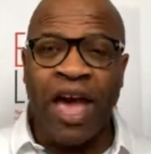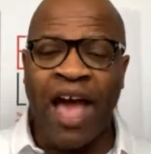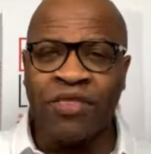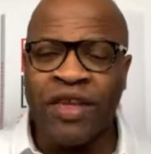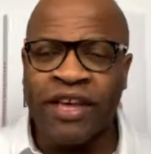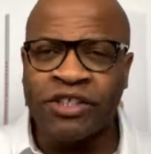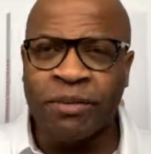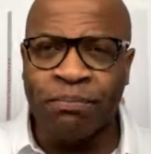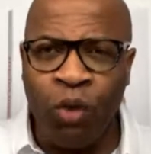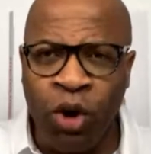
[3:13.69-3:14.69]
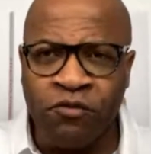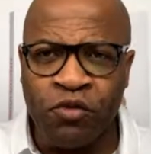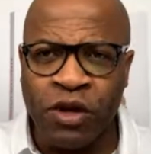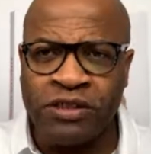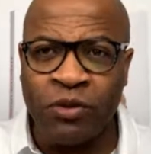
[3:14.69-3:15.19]
I think it's important
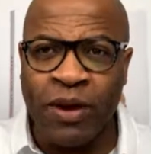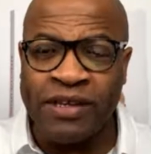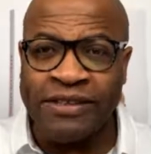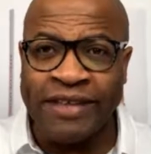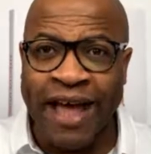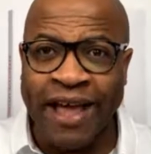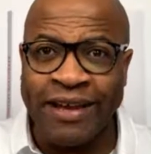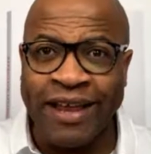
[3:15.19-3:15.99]
for us to understand